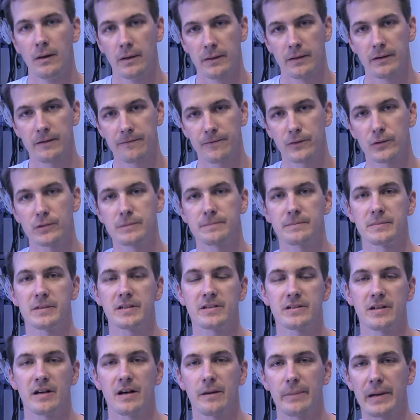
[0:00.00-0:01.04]
Therefore, let's
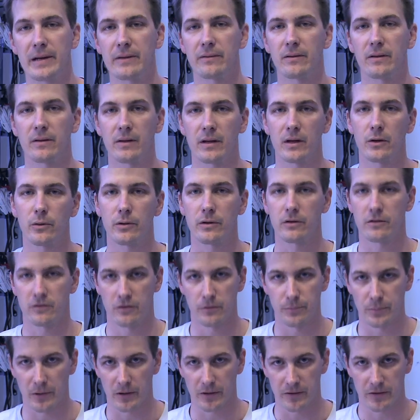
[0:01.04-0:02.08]
talk about liquid or
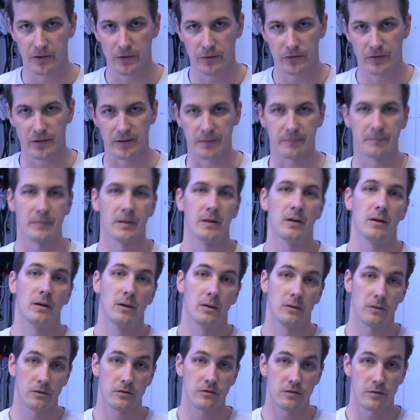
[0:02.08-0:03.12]
2-part dosing.
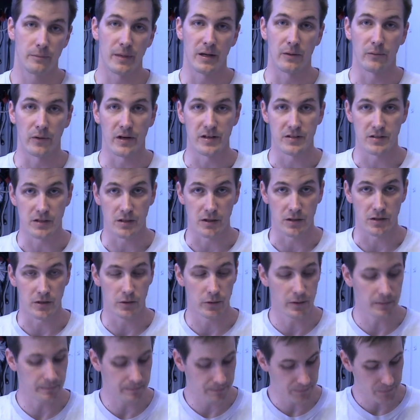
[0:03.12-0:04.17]
There's two main ways you can do
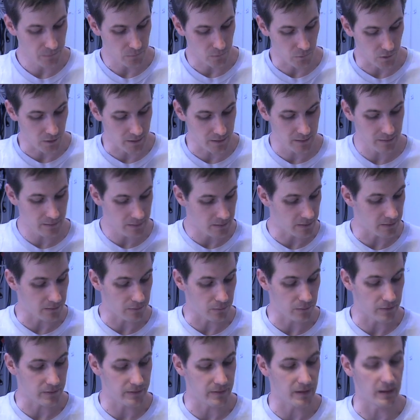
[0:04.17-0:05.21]
it. One is
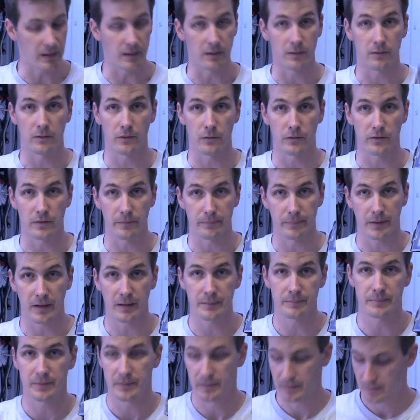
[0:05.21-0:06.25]
with a dosing
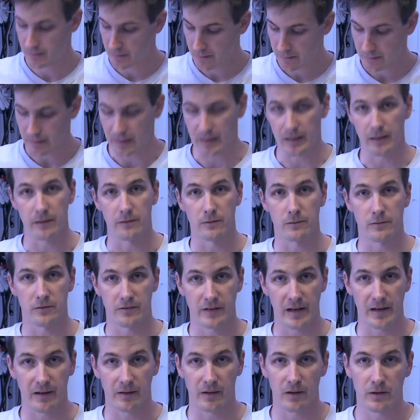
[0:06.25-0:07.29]
pump that can either
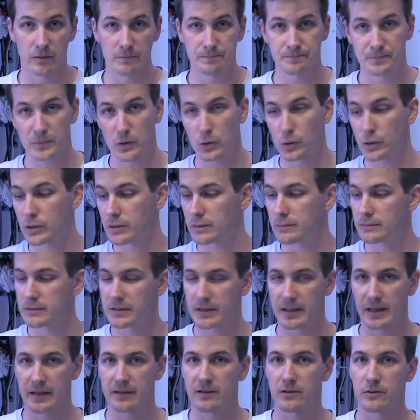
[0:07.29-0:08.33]
stand alone or
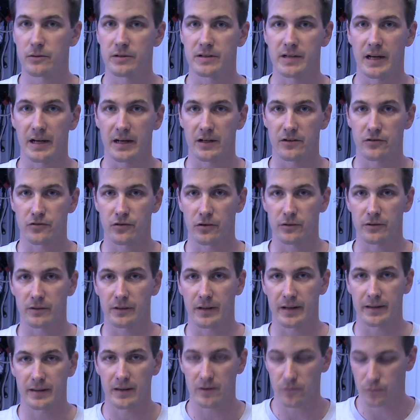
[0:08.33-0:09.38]
connected to a tank controller
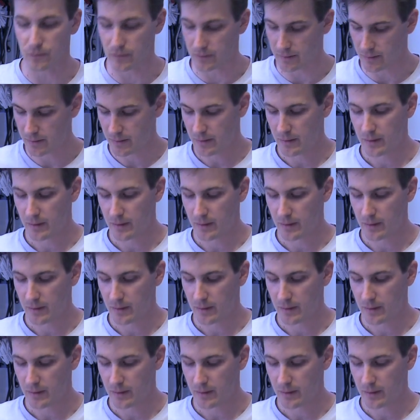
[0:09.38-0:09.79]
like this one.